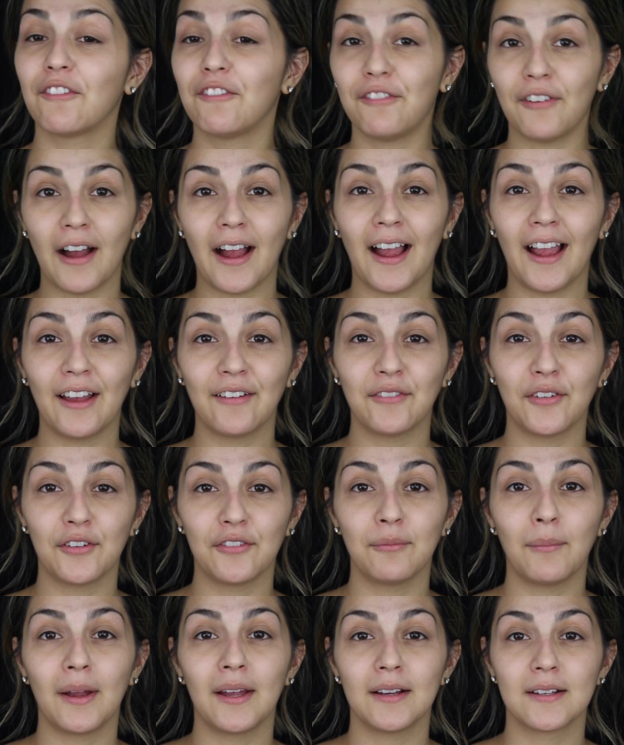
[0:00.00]
5
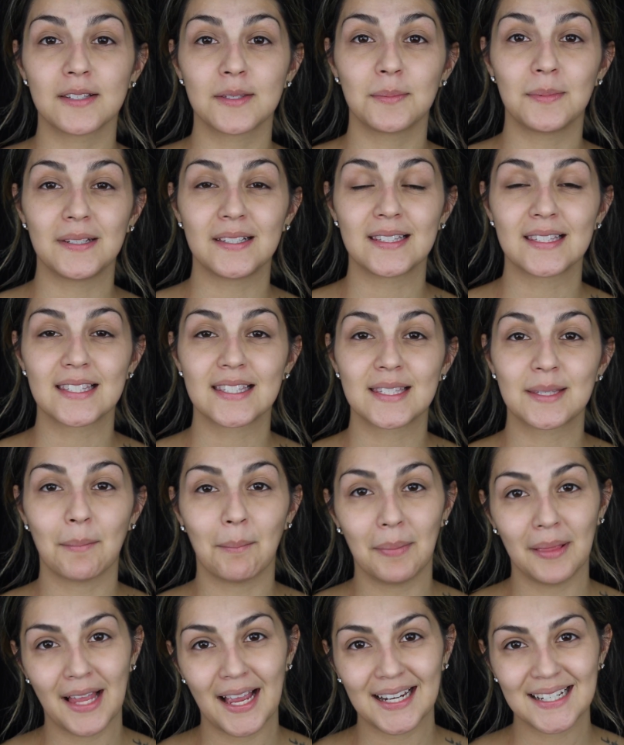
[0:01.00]
of my husband's
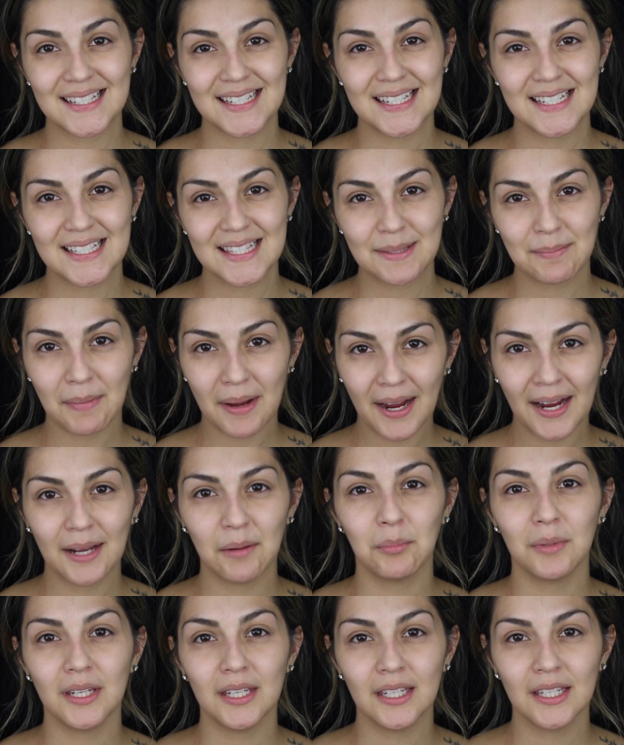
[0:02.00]
black tees
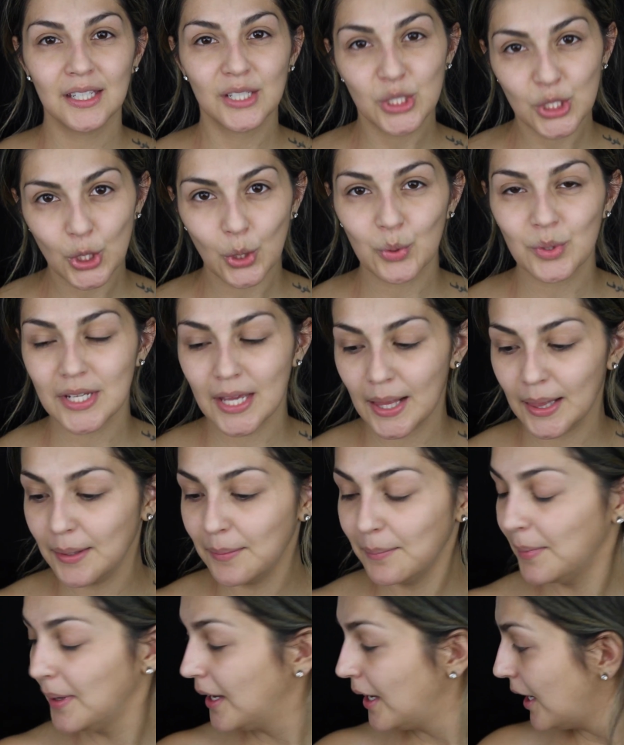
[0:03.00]
behind me. Don't tell
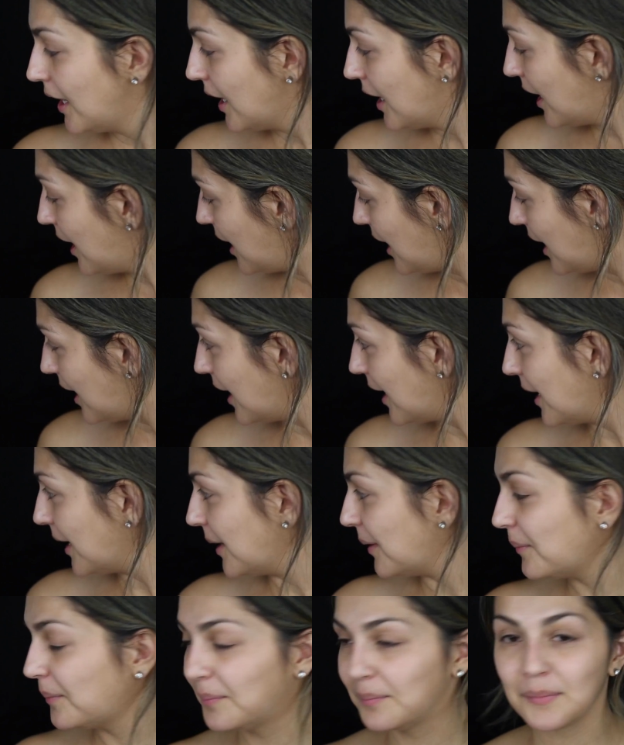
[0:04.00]
him,
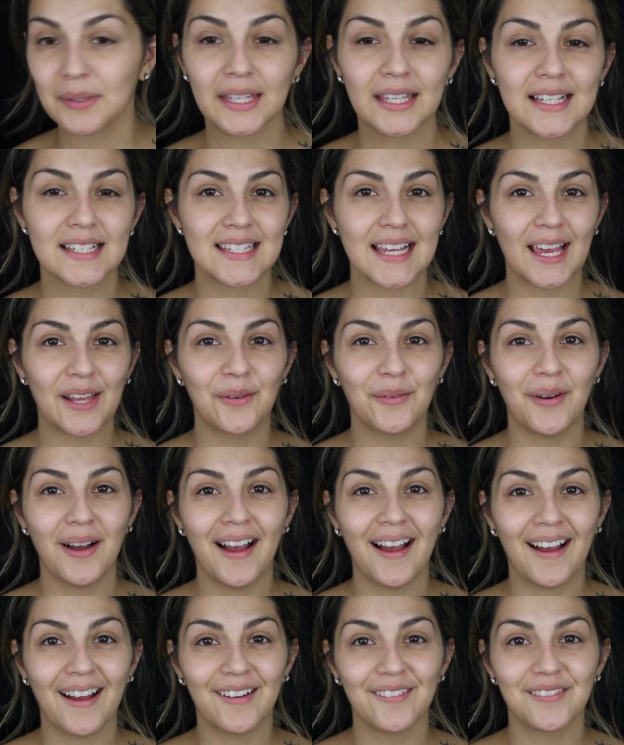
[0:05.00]
because I don't
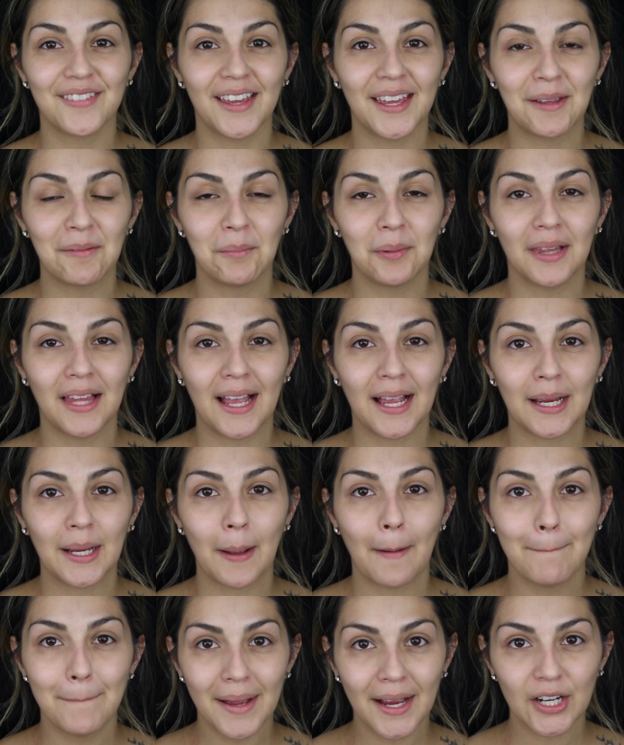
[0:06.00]
have a black
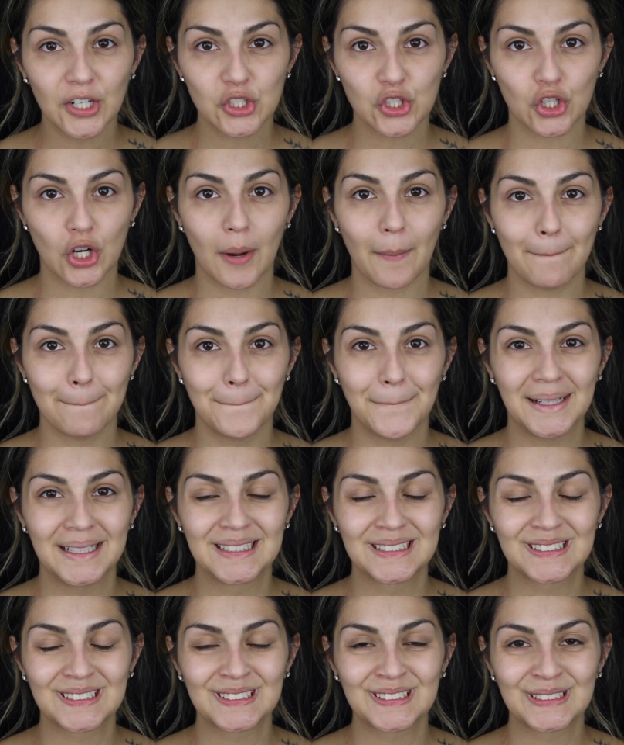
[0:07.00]
backdrop
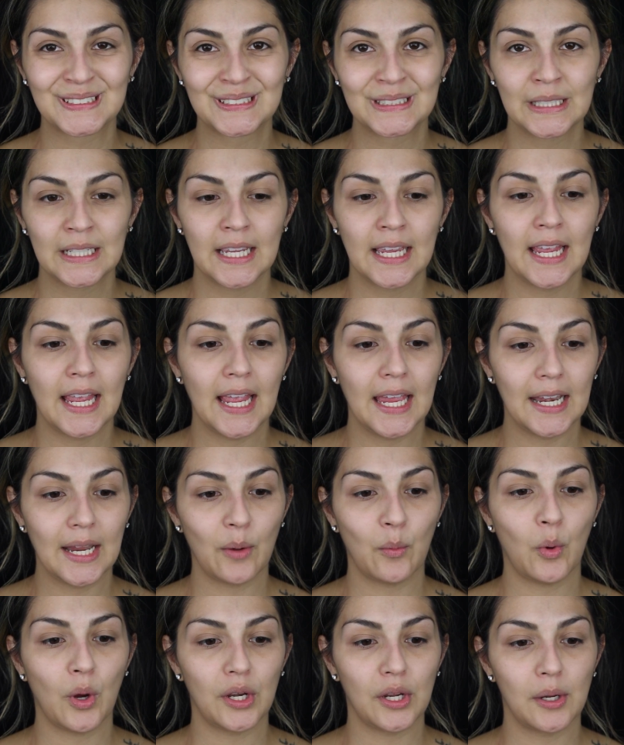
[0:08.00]
and I
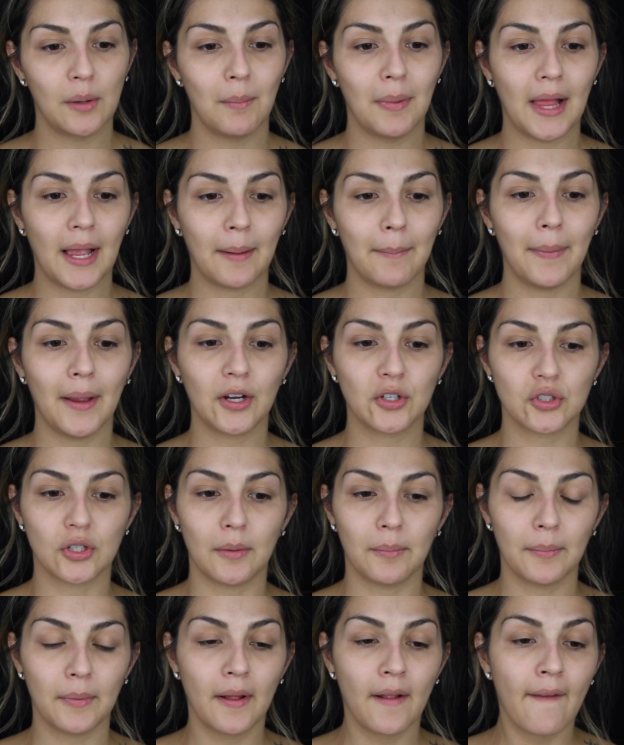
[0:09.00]
wanted a black
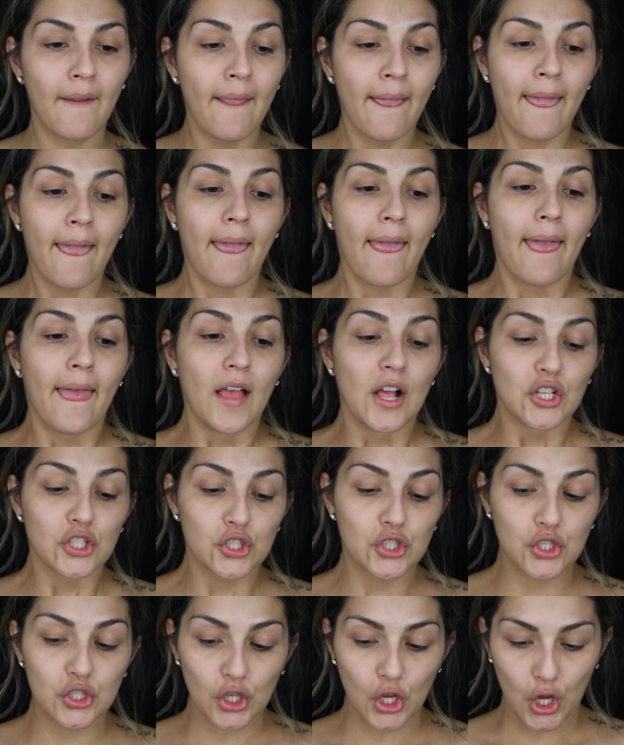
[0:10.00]
backdrop.
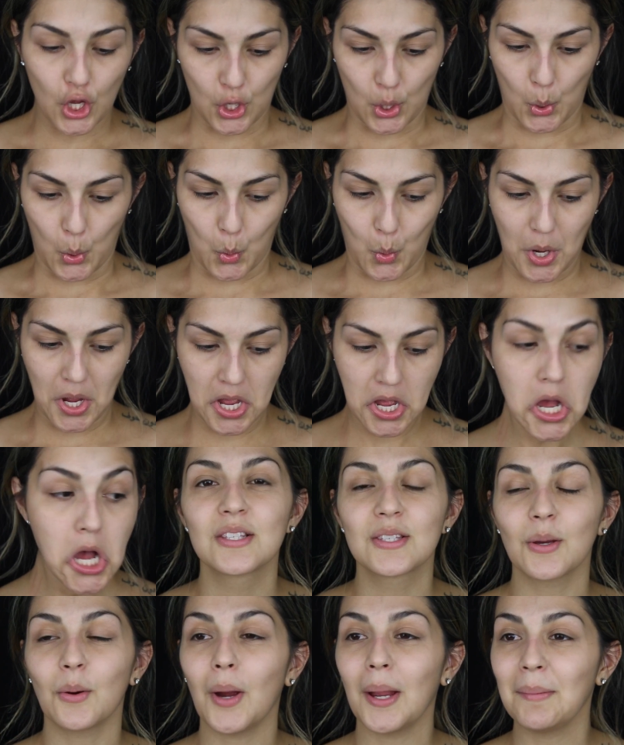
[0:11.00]
So
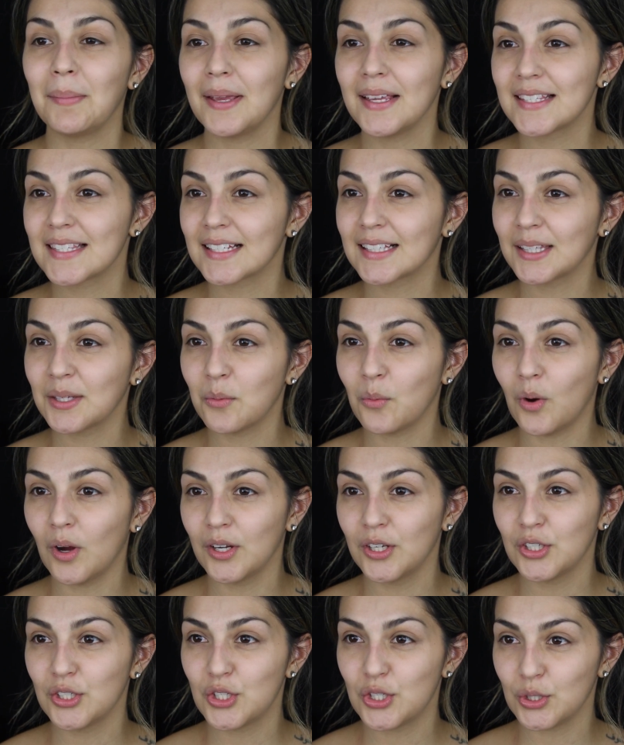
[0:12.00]
I basically
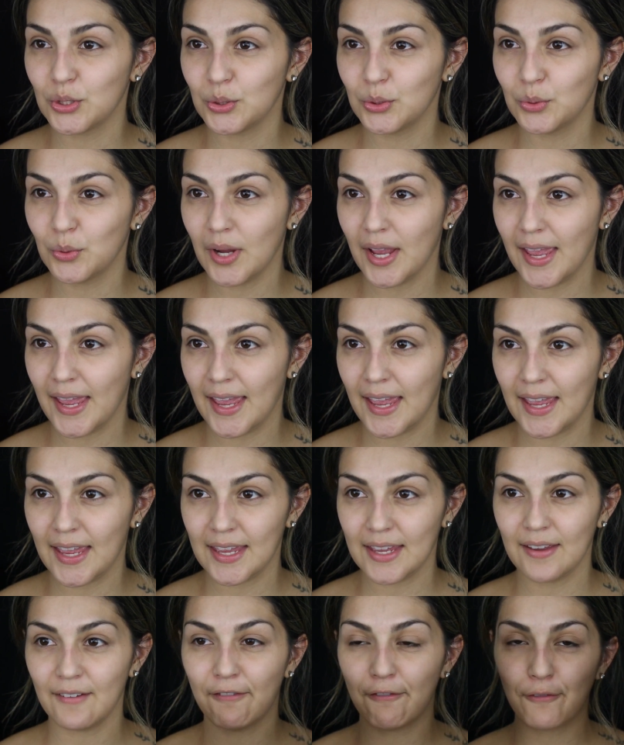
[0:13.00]
want to do a